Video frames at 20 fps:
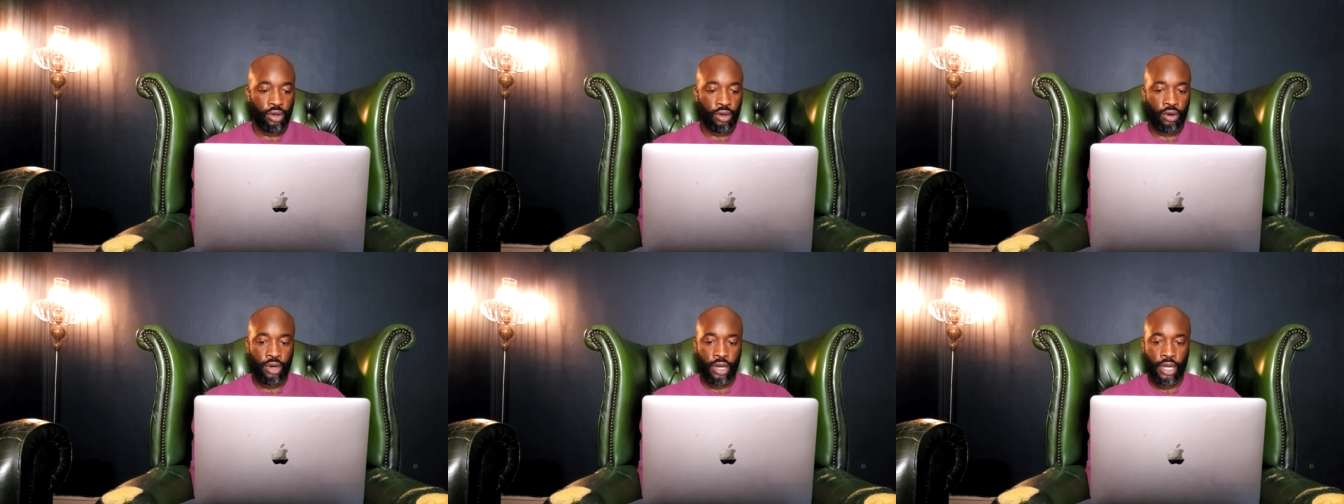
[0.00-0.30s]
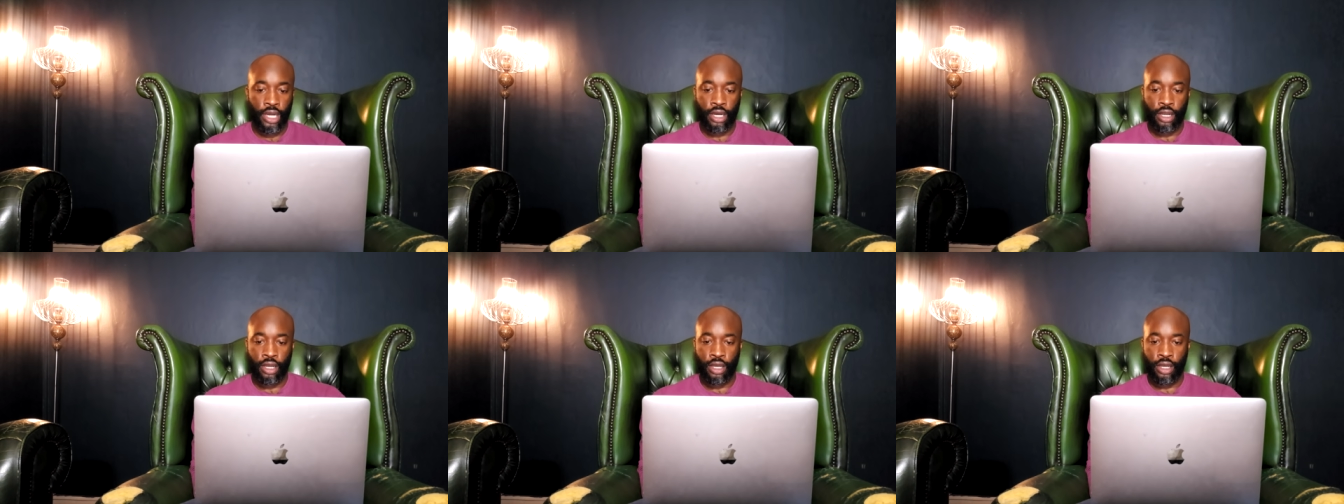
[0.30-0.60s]
All
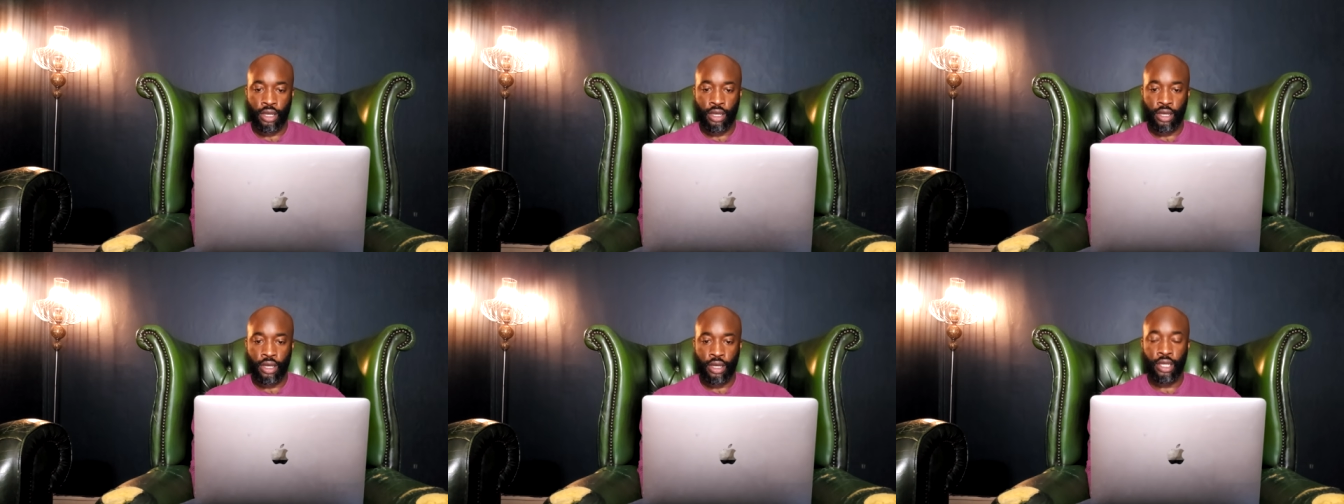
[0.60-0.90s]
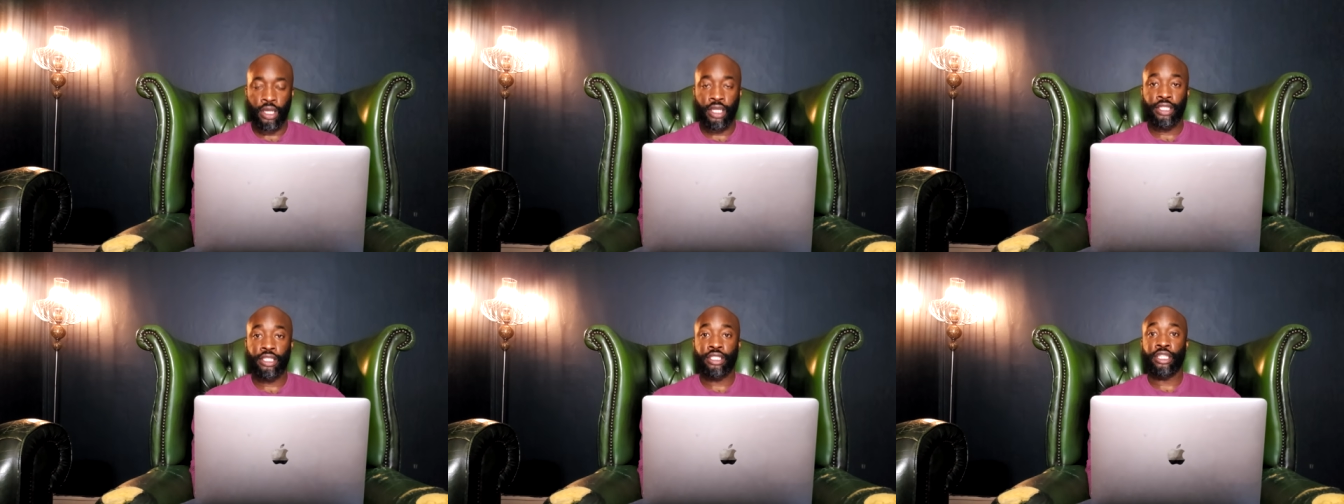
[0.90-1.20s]
right, uh,
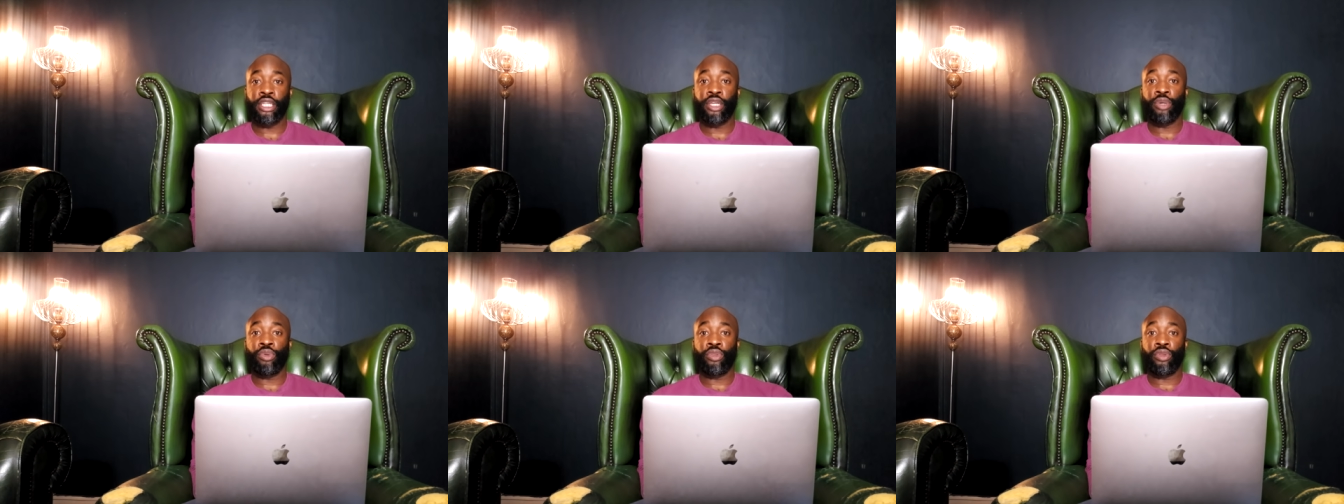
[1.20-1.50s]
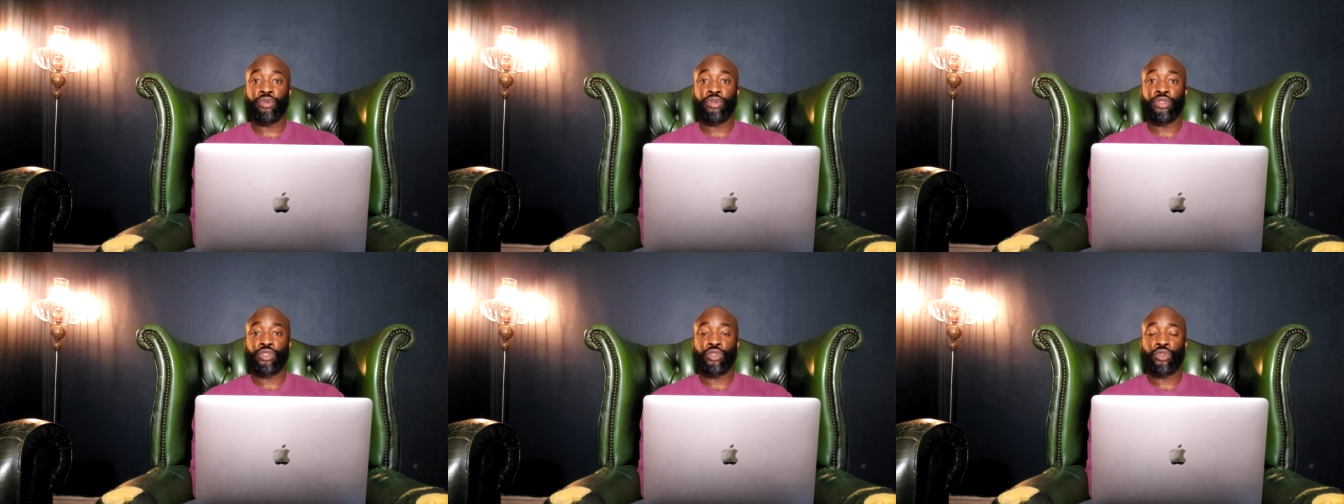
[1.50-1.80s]
let's see what
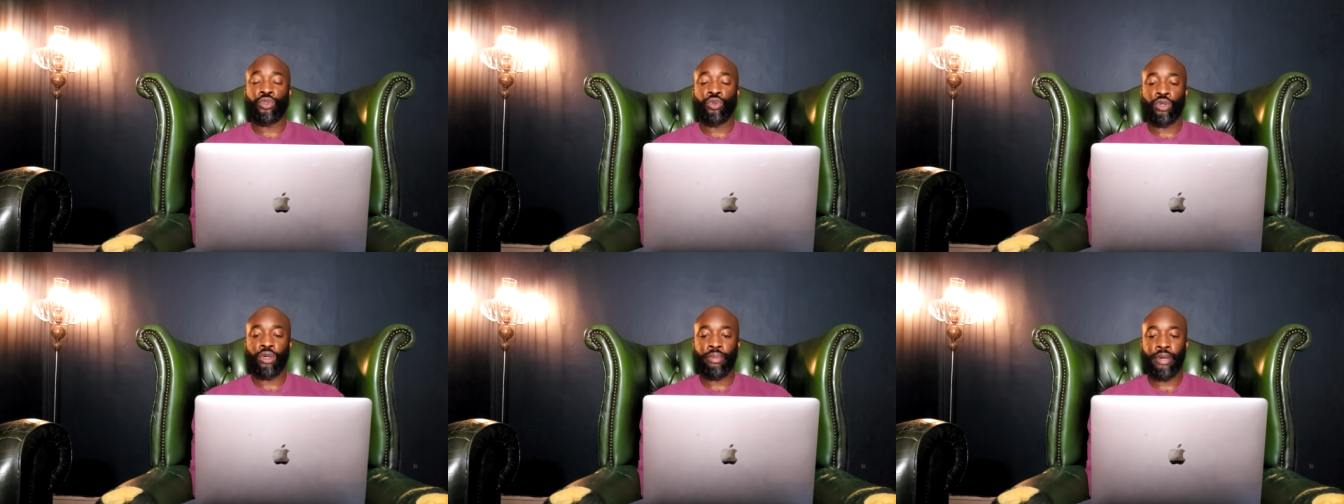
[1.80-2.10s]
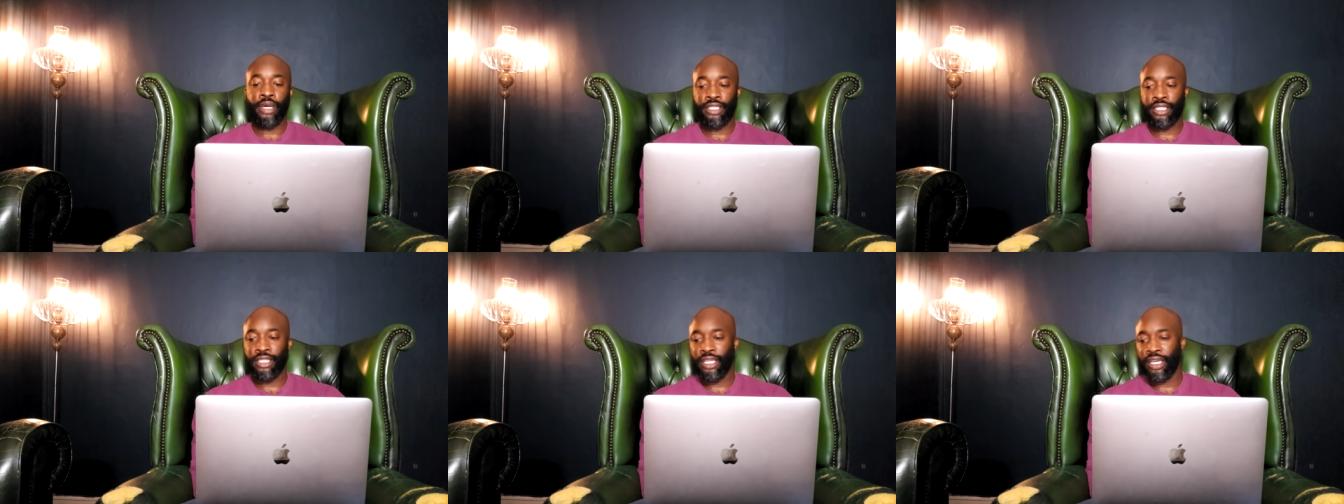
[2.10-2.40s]
there is to talk
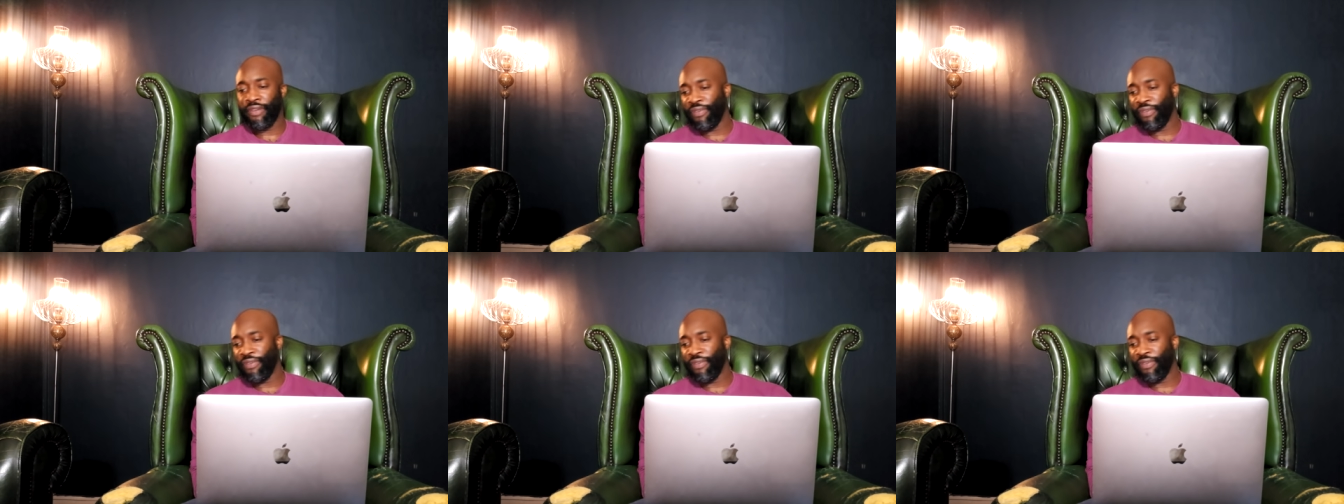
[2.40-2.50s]
about today.